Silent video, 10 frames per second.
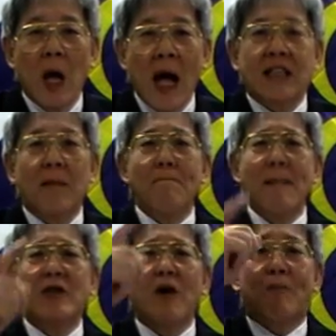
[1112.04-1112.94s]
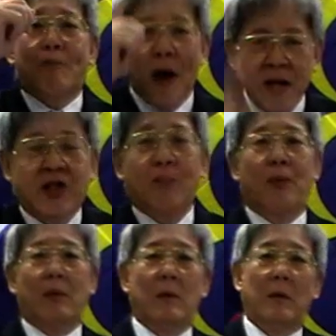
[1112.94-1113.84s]
as a matter of
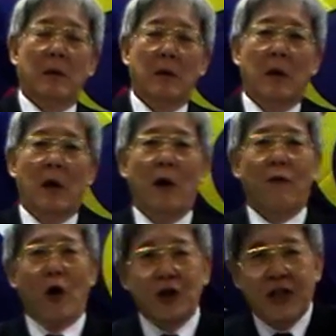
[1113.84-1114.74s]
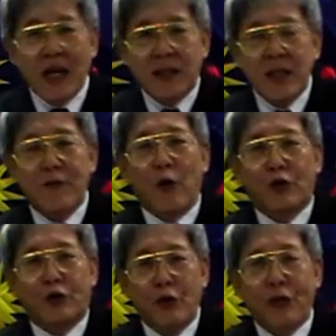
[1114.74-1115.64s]
principle for justice,
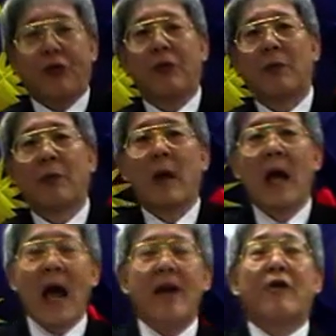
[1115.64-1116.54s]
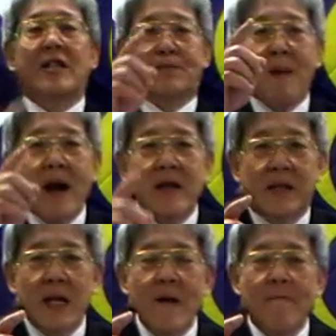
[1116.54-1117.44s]
for truth and
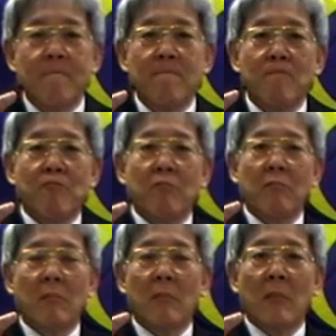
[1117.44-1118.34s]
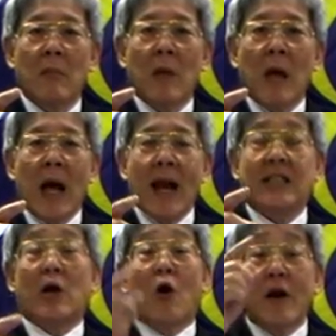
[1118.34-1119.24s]
transparency, and
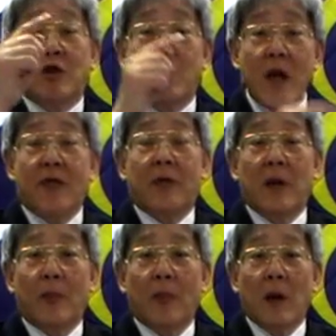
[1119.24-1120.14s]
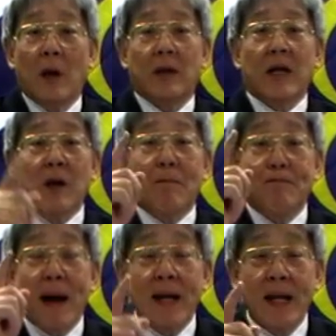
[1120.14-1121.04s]
as accordance with
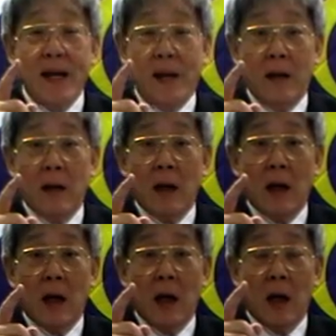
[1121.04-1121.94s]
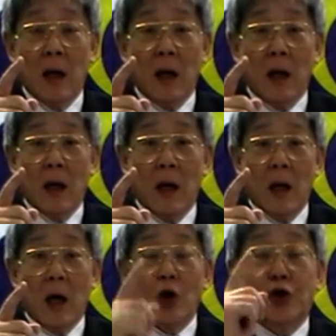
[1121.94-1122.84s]
Apandi
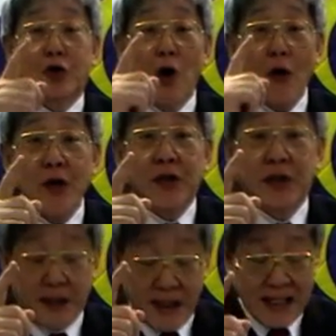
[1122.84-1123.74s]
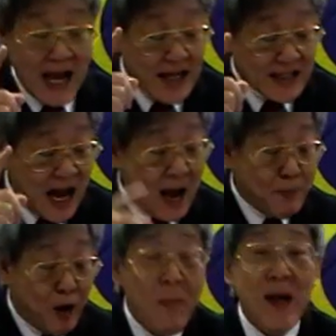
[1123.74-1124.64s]
assurance. He says, as I
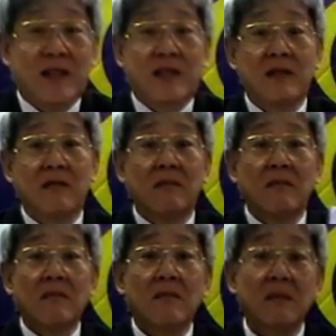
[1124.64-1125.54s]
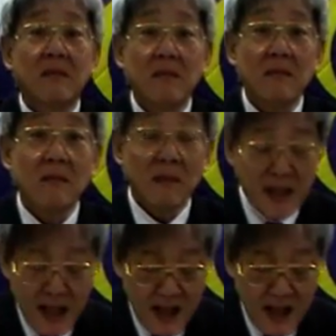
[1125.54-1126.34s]
promised, these are